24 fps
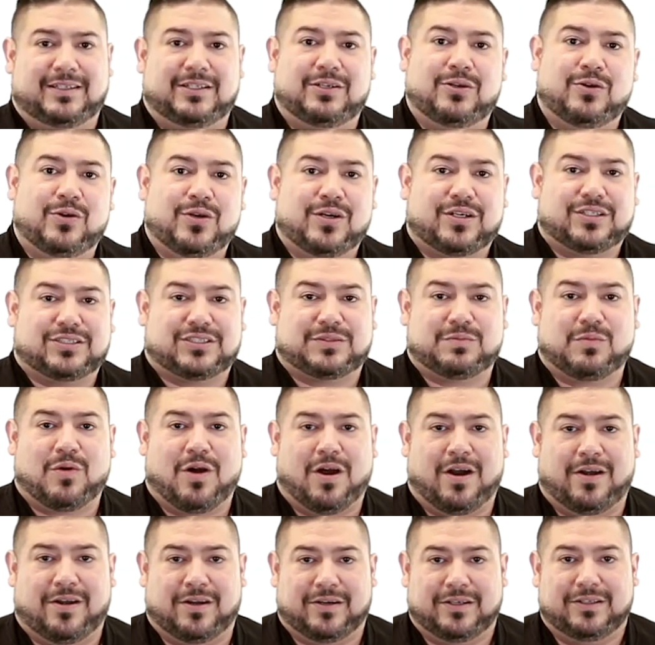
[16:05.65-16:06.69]
You look
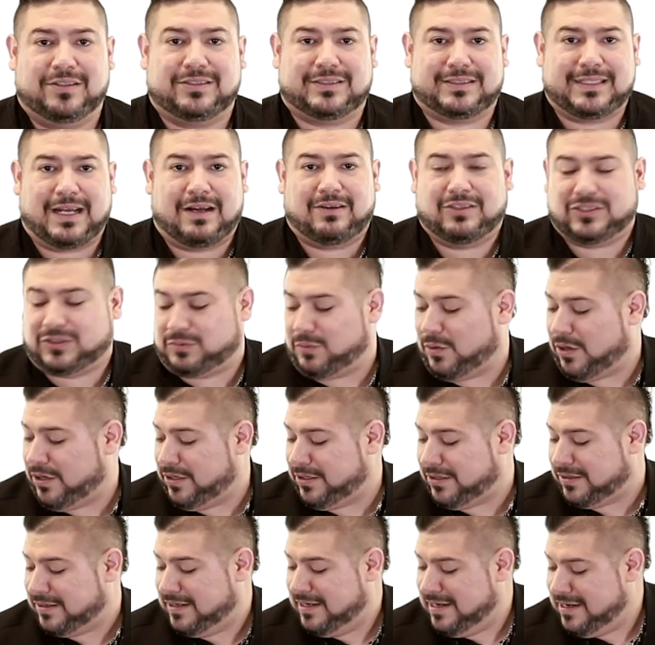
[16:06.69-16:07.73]
smarter, you sound
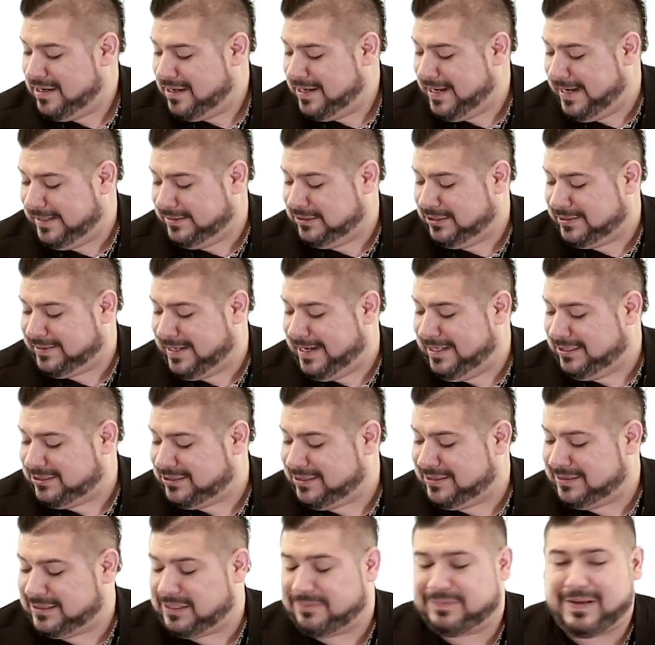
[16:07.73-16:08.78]
smarter.
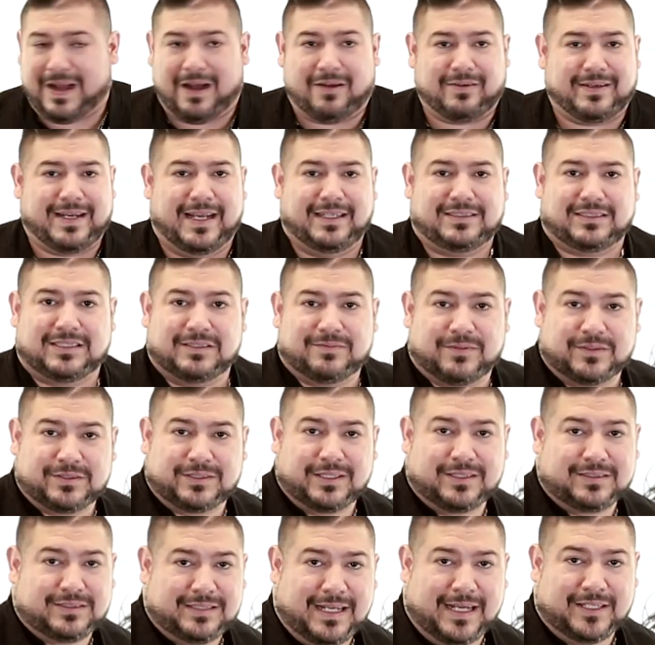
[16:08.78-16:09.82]
Education is the foundation for
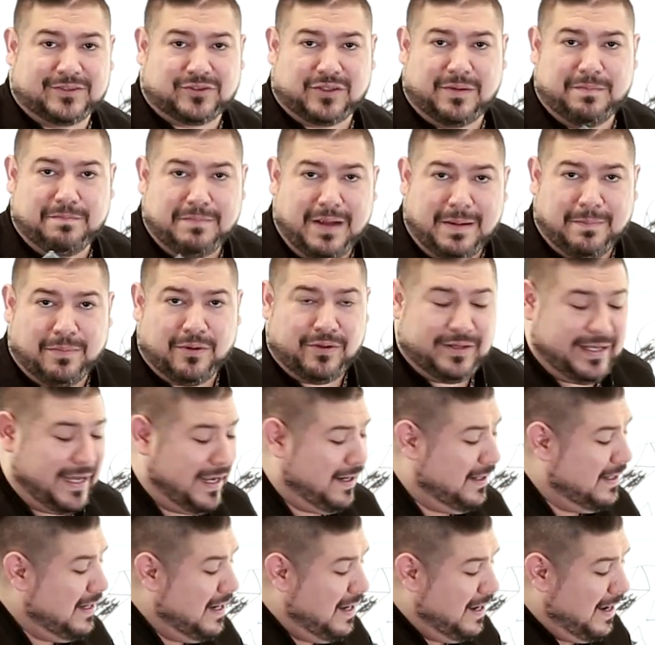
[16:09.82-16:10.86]
success. Remember
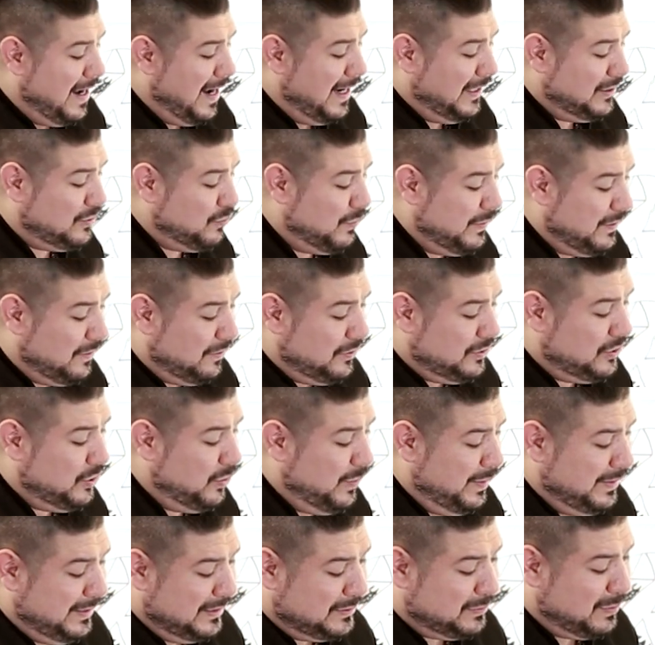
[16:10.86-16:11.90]
that as we are
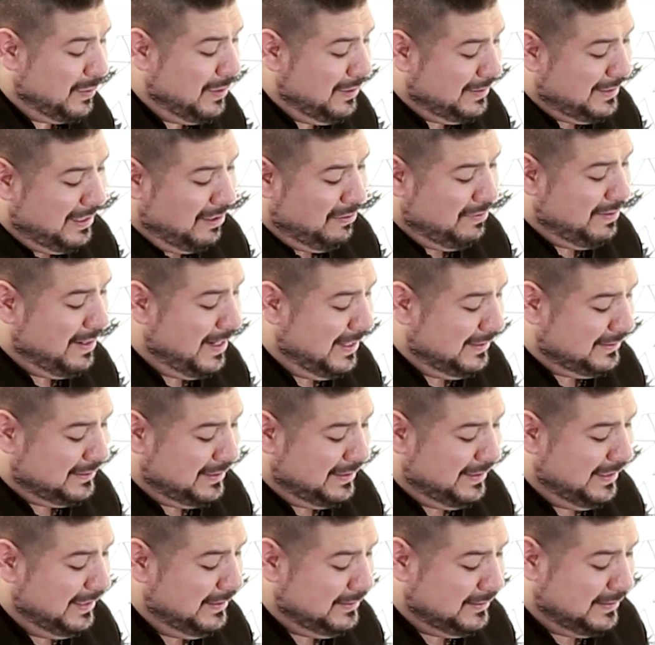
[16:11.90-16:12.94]
doing this. But look how nice
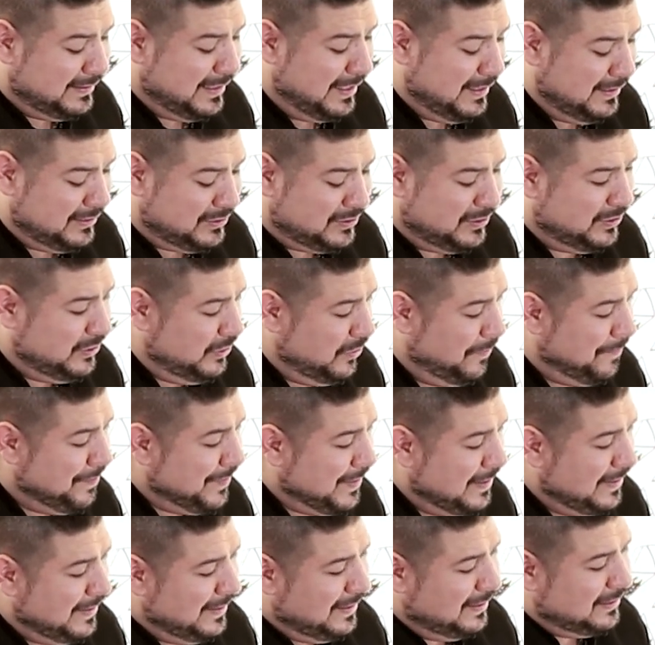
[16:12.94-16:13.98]
and easy that is to do.
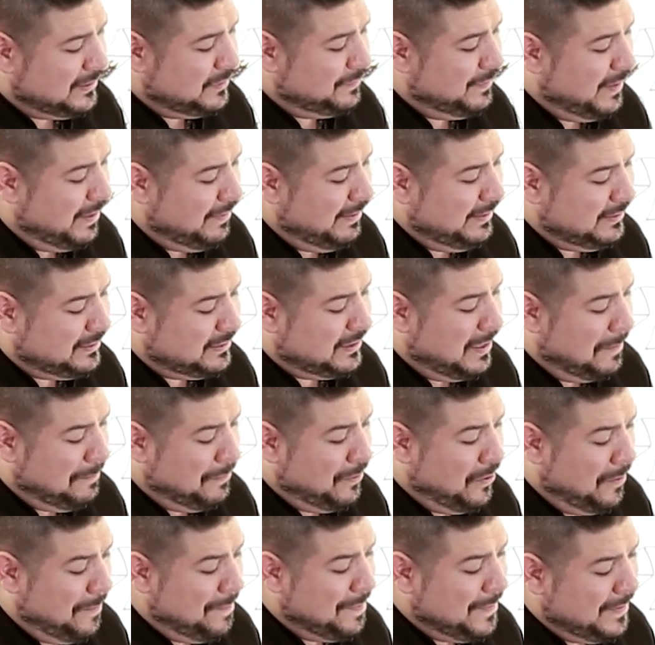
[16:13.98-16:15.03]
It's very
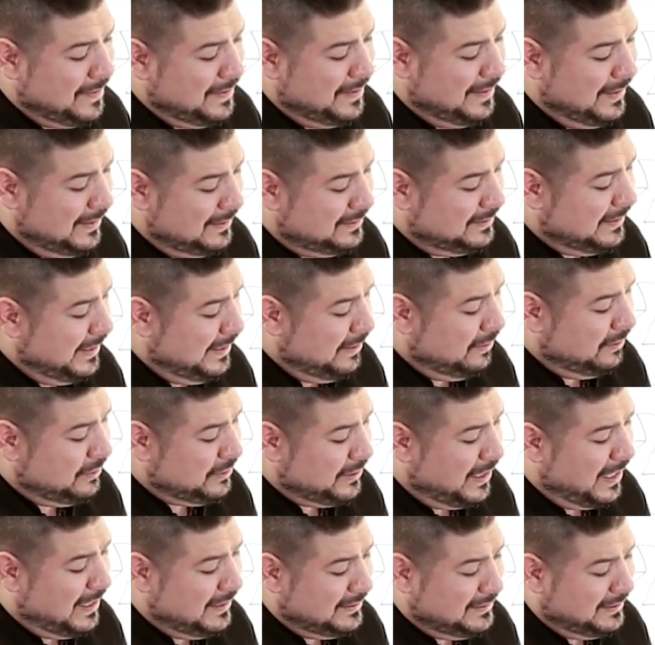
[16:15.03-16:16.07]
simple, it's
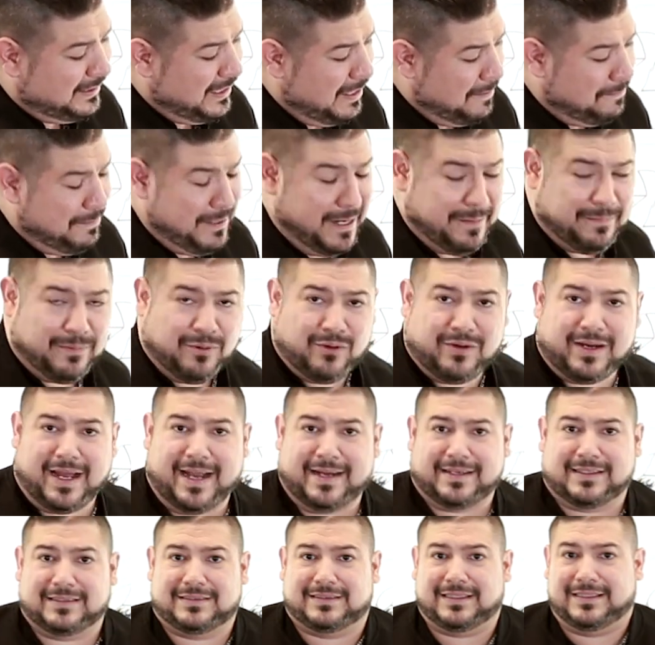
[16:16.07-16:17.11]
energizing, and people
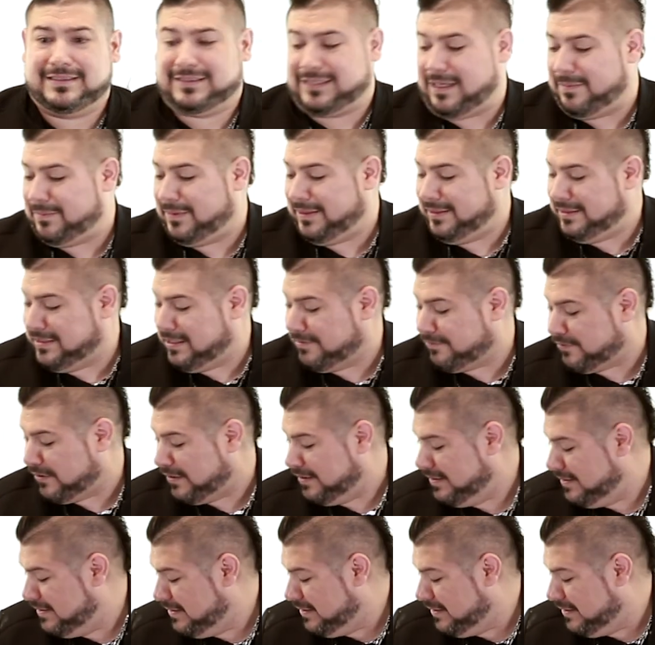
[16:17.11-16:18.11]
like to see something different.